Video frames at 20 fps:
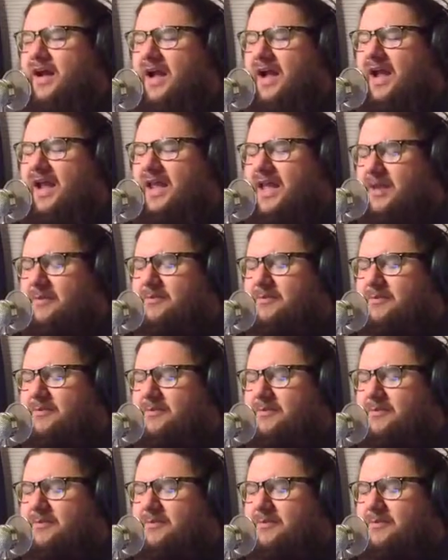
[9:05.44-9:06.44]
I
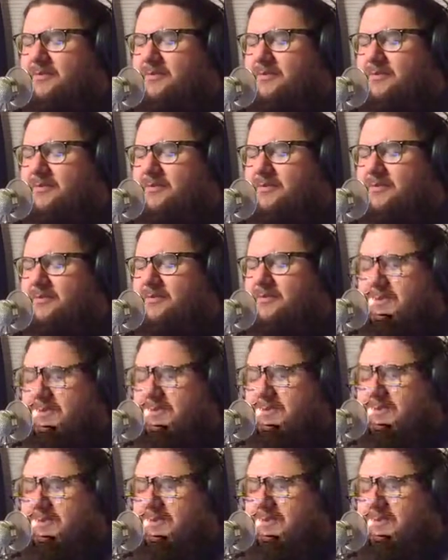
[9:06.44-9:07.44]
try my
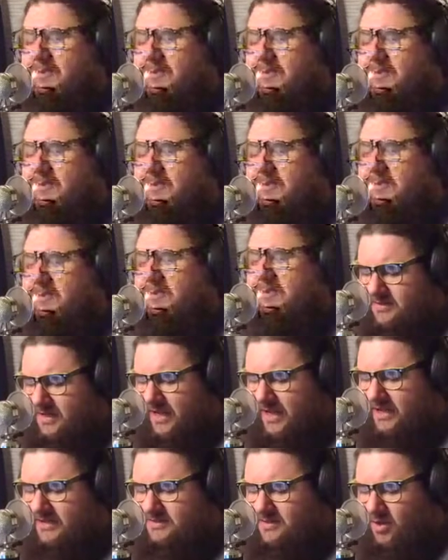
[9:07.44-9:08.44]
damnedest to
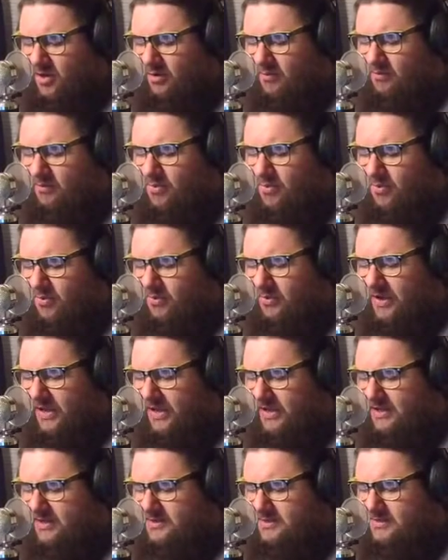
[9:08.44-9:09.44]
stay as humble
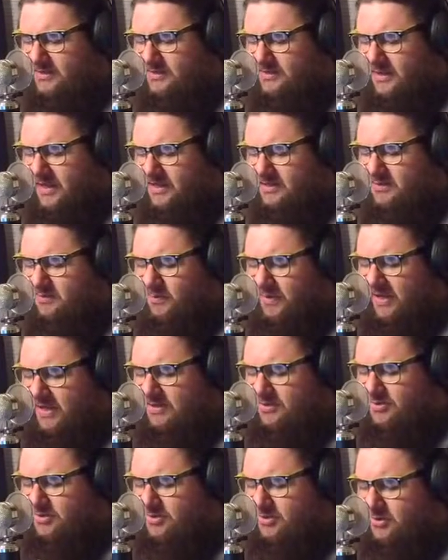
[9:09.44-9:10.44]
as a
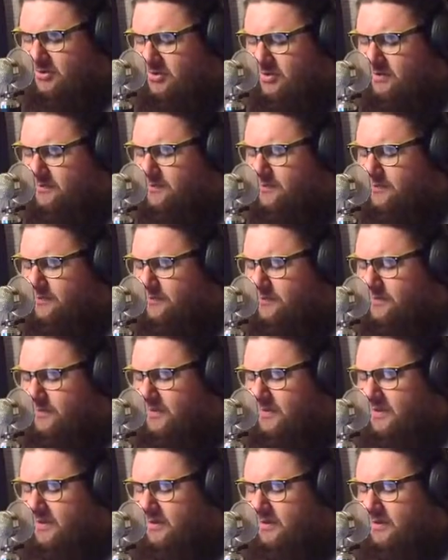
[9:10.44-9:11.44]
man should.
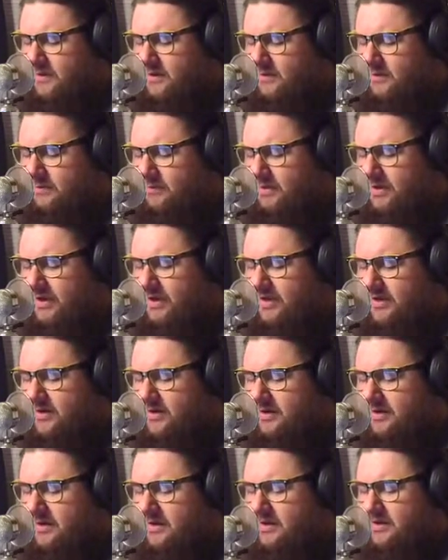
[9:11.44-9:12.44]
But
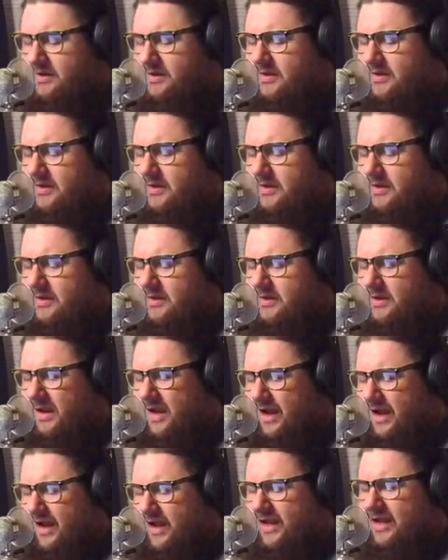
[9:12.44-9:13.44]

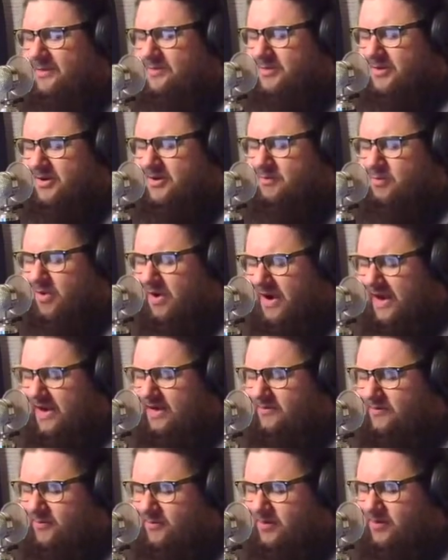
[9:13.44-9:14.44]
I am gonna
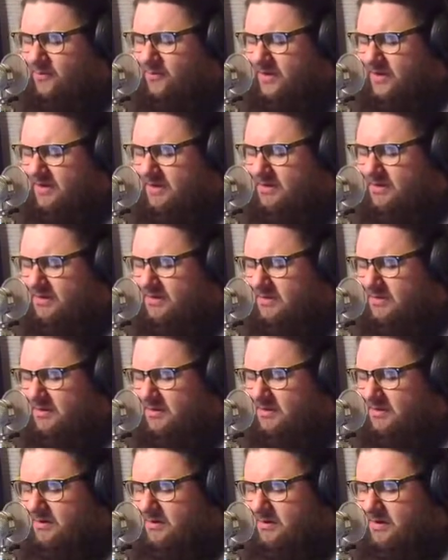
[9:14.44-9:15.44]
brag for a minute.
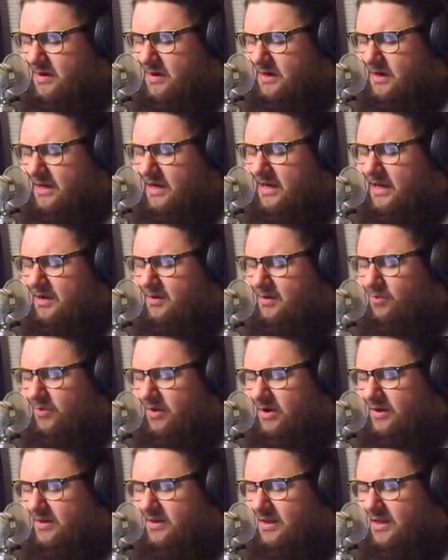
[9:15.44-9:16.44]

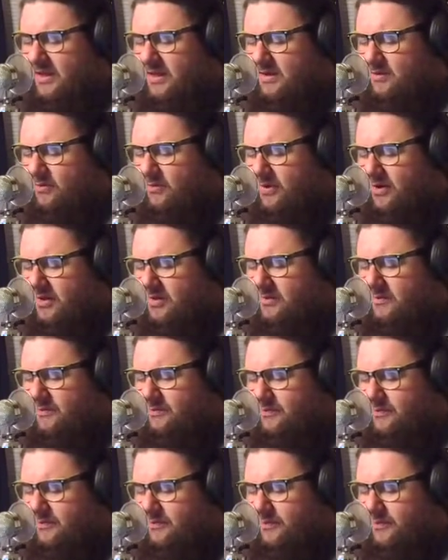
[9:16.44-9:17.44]
One of
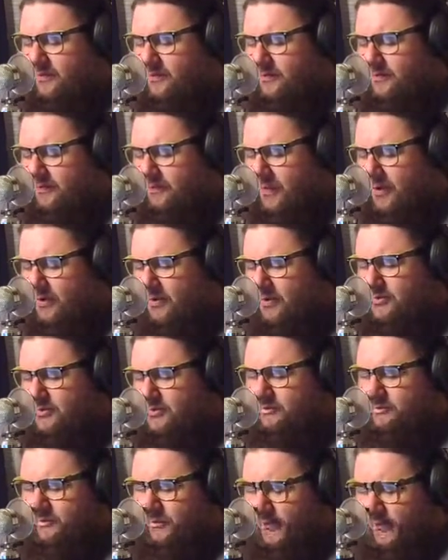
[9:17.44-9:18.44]
the most
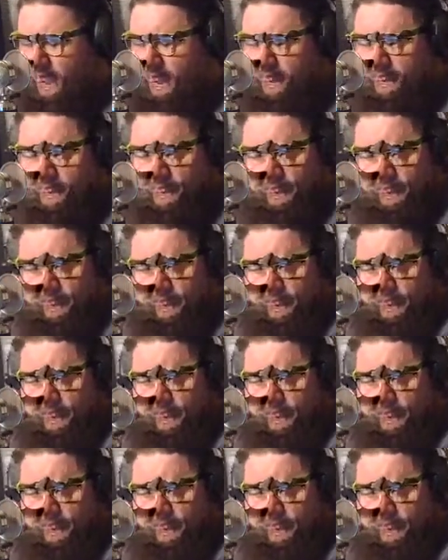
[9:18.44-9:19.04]
of late